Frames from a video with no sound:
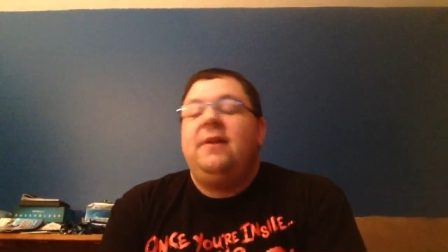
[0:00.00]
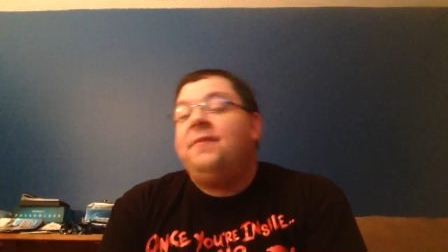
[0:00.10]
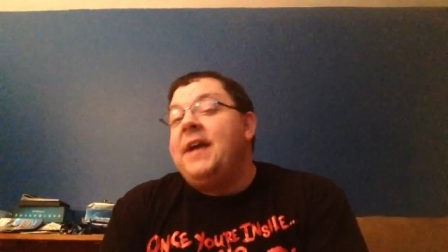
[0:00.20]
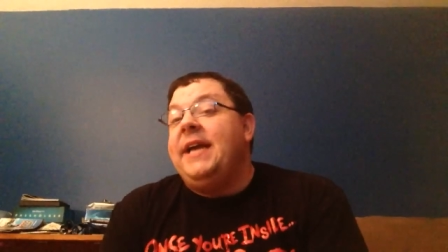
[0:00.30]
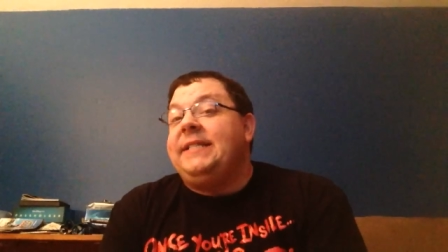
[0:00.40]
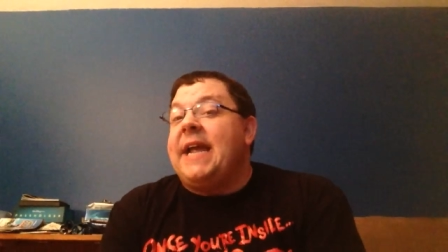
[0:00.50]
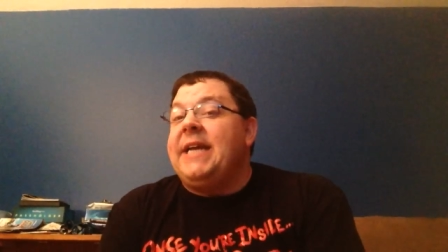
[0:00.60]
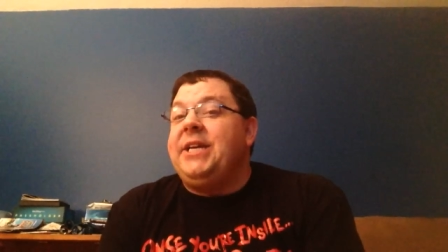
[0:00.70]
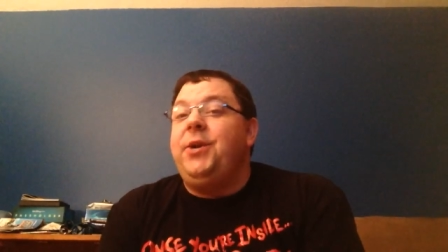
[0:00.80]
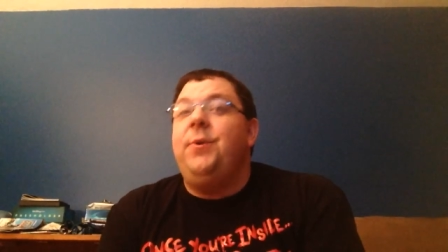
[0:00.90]
They
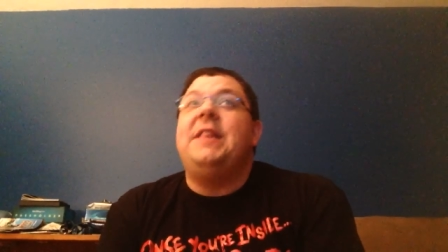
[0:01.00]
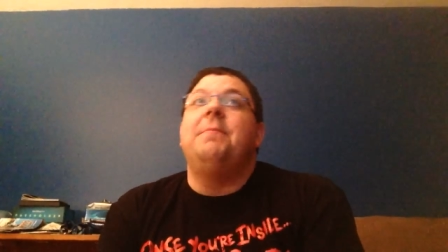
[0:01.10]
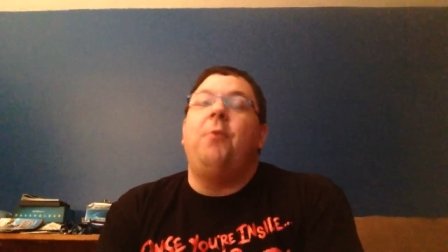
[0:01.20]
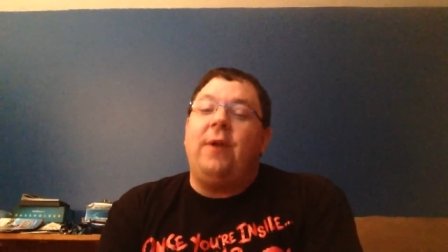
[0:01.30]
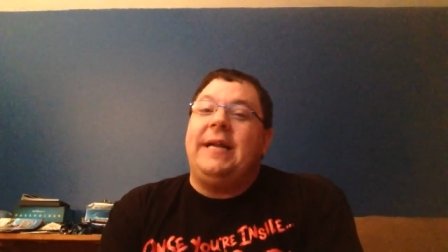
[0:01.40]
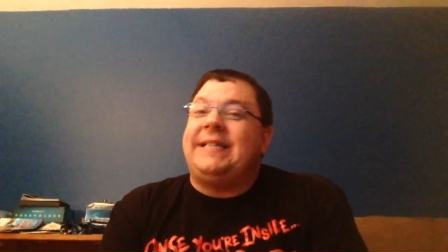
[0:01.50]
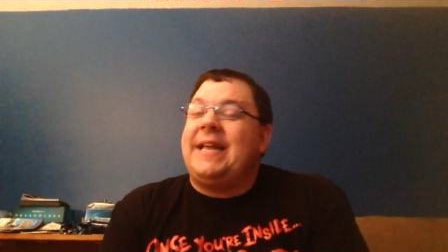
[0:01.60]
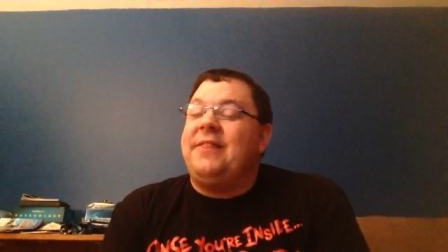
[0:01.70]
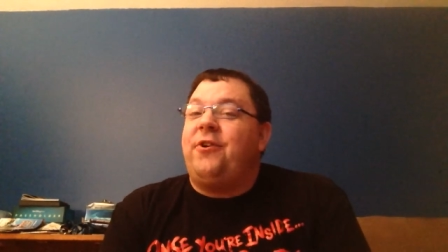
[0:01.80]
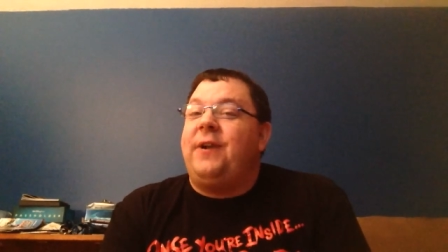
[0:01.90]
take you in the morning at
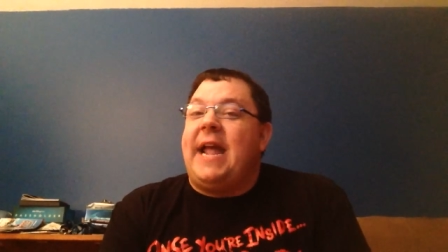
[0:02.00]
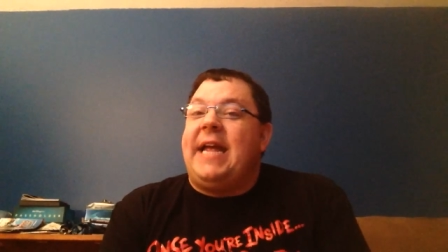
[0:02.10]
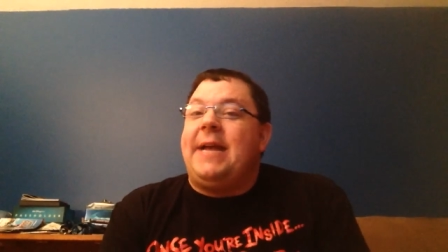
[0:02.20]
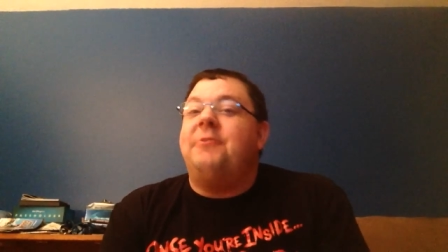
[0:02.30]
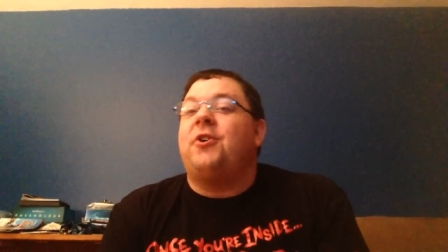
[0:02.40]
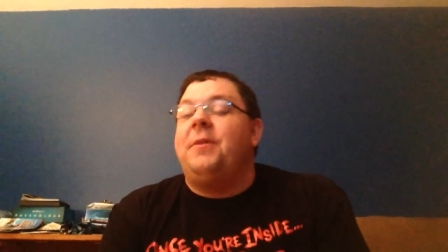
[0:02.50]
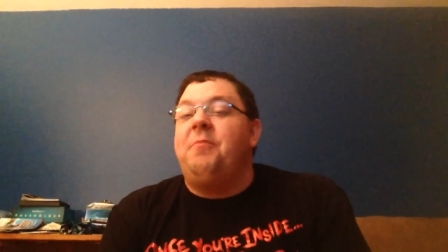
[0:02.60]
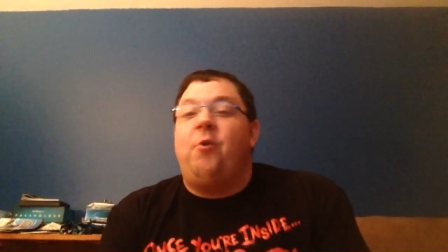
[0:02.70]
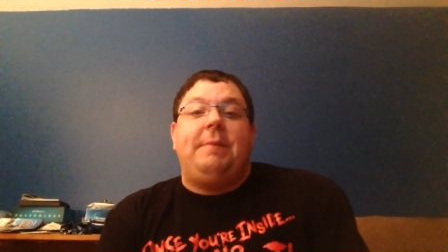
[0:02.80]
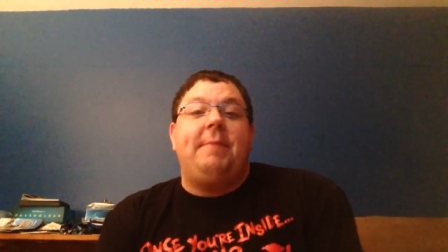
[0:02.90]
10.30 a.m. It's called the
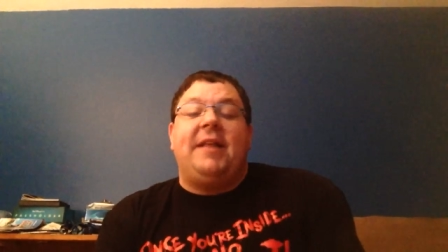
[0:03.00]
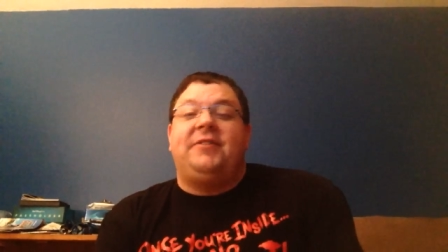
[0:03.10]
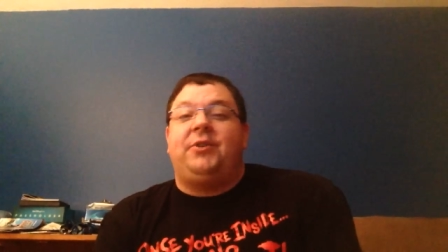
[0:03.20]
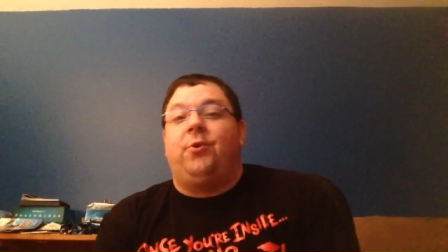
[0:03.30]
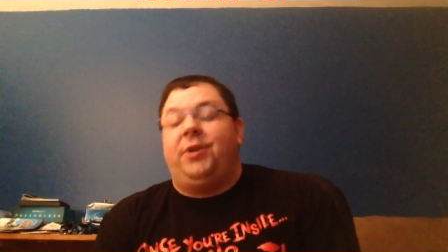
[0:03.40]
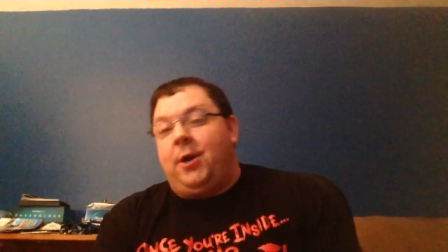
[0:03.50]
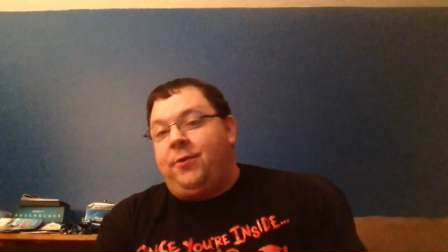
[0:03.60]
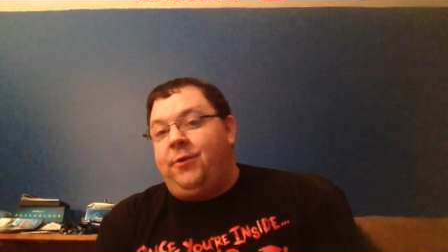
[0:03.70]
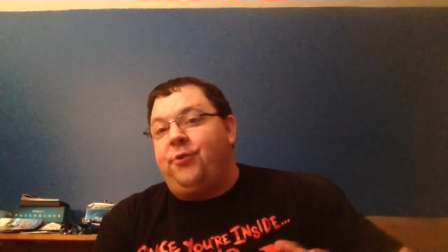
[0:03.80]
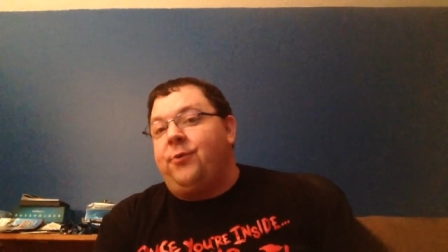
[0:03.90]
Morning Menace Tour. You go
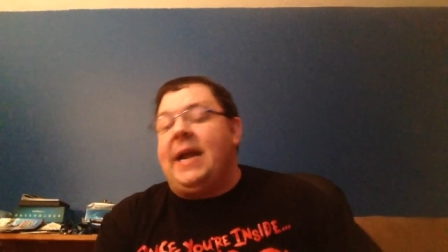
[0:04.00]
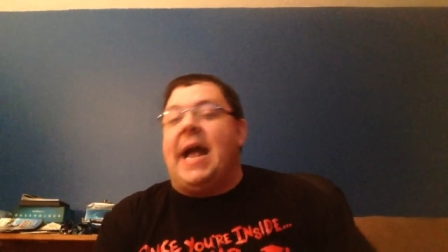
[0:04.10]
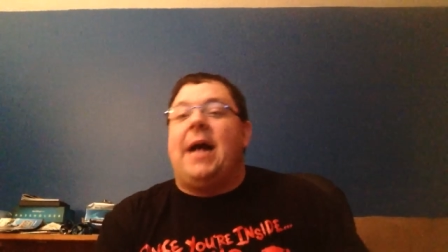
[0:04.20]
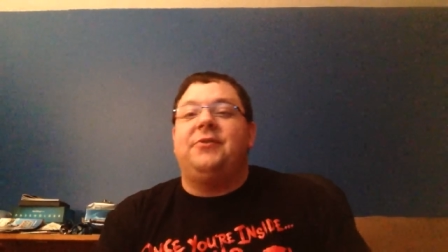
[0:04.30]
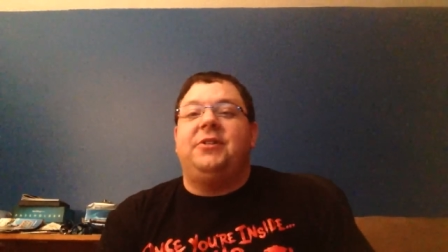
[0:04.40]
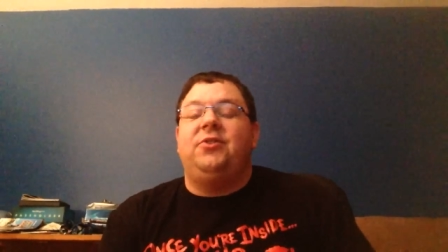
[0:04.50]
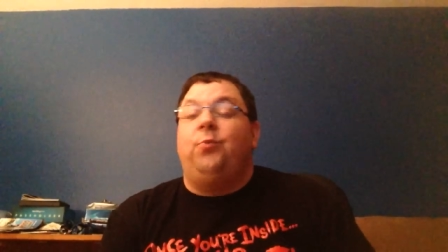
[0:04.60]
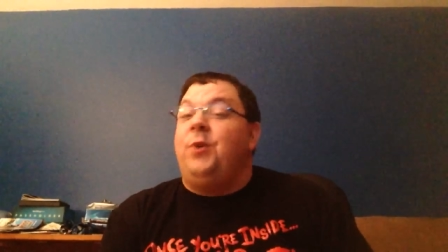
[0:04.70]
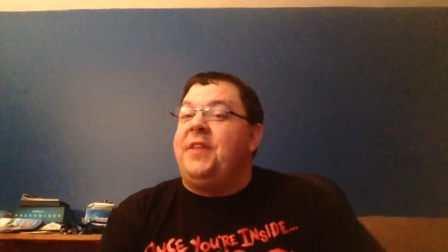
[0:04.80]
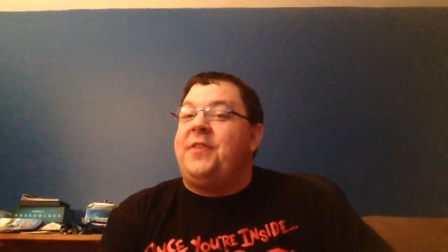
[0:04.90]
through three houses
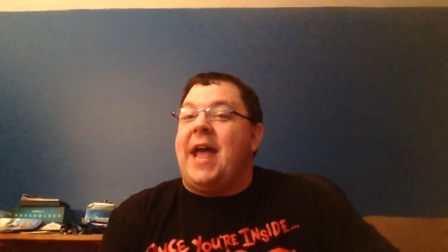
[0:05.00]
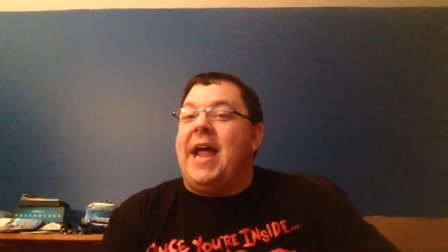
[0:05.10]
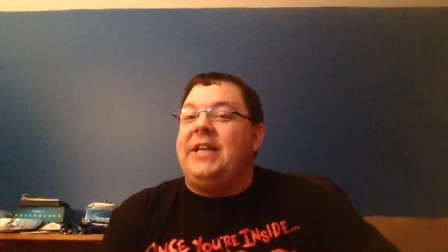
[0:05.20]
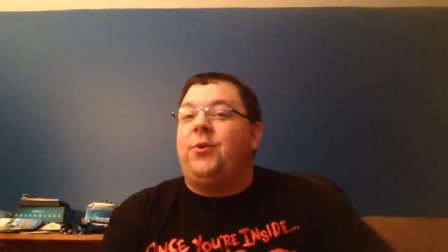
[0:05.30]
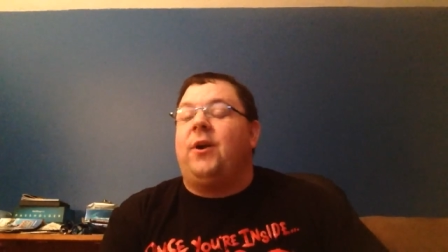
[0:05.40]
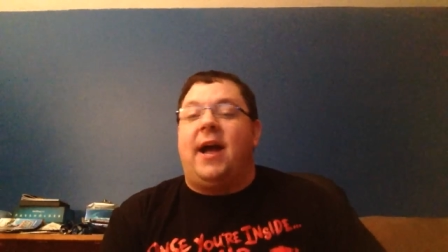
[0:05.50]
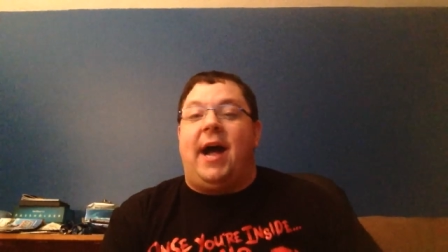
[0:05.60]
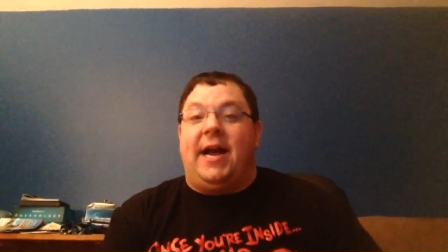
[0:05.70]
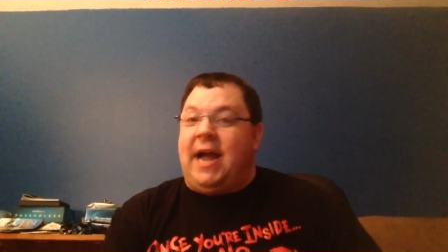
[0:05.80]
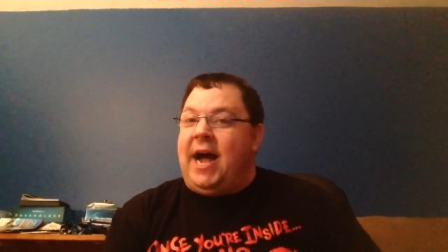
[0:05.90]
with a tour guide.